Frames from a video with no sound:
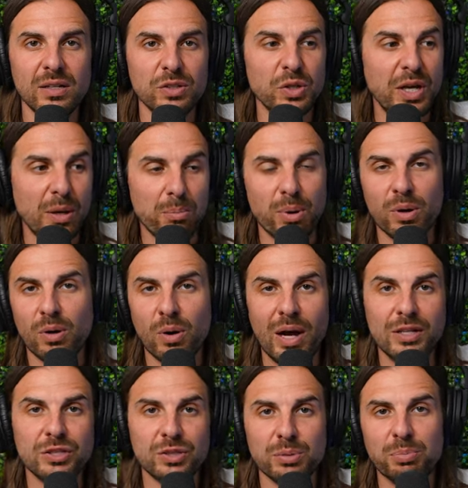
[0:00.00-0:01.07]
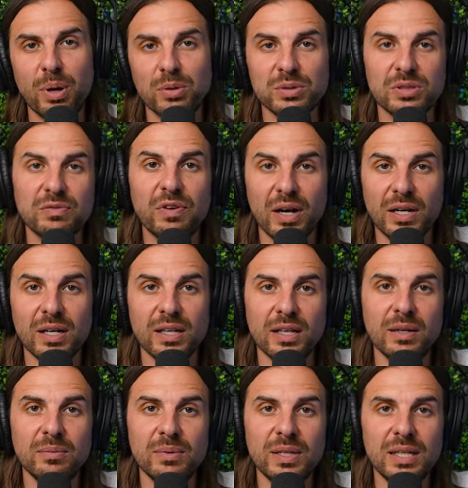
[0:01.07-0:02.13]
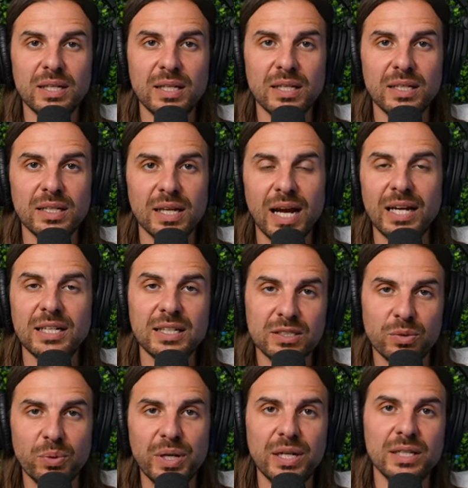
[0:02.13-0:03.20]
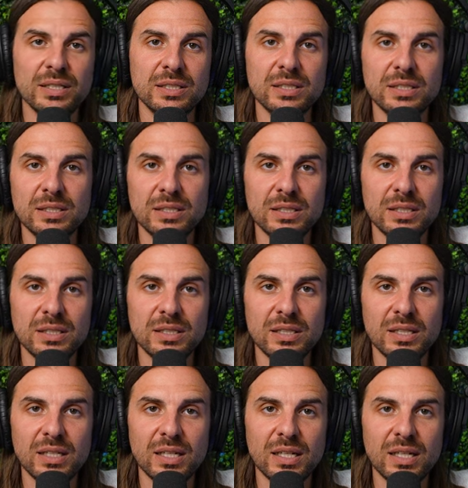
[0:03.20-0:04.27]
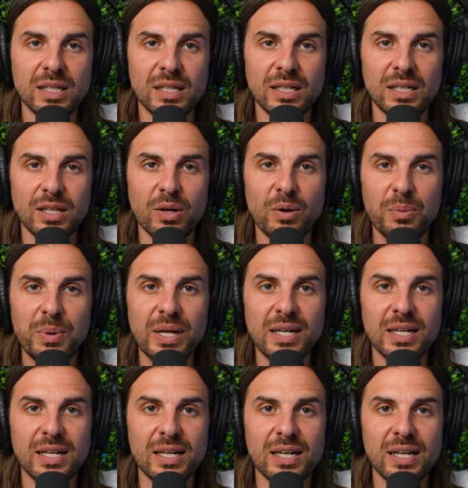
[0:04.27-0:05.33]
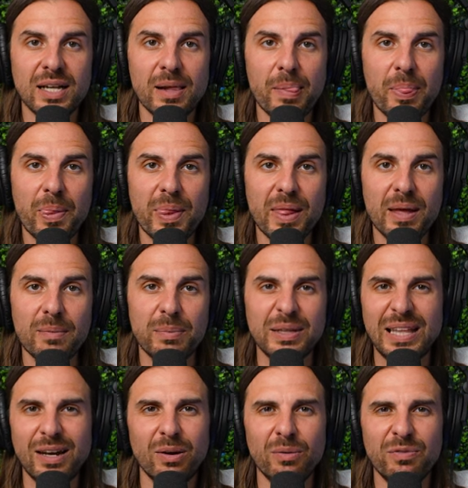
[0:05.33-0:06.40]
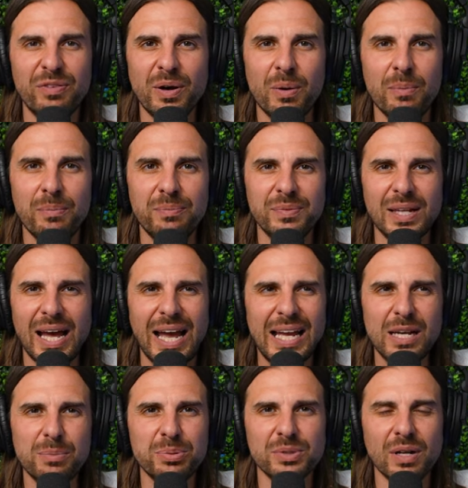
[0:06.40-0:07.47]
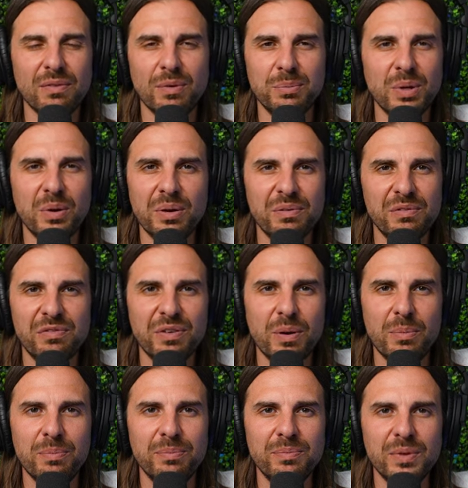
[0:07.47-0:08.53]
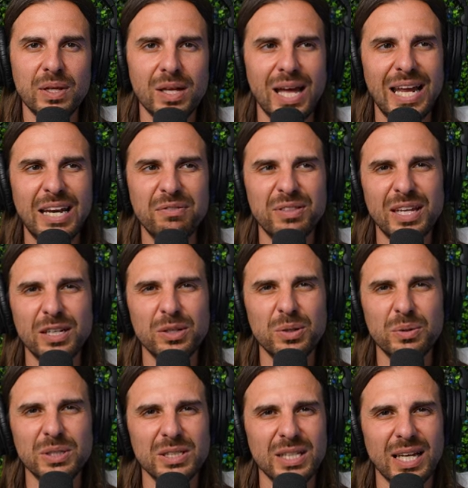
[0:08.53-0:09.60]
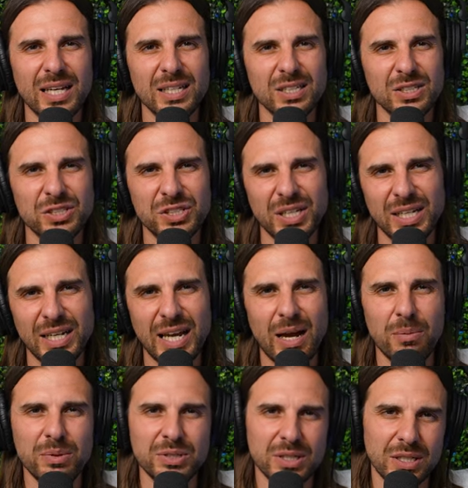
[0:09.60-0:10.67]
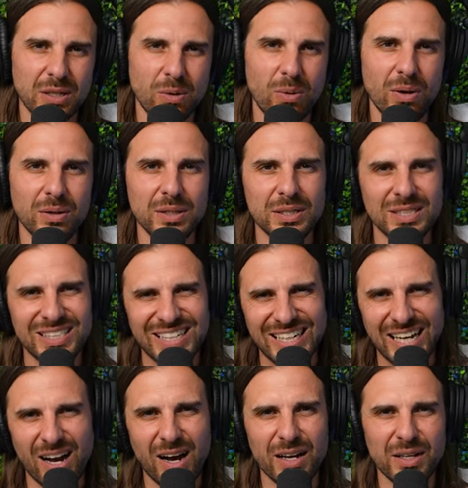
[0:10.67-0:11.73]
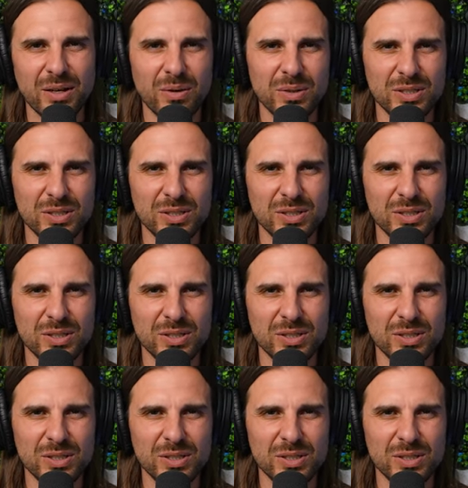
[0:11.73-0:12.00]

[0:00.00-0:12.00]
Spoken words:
You get Bert Kreischer to post the fucking clip. The guy does arenas. You know what I mean? But they don't film. 80% of them don't even film. And if they do, it's like shitty camera, shitty quality, shitty audio.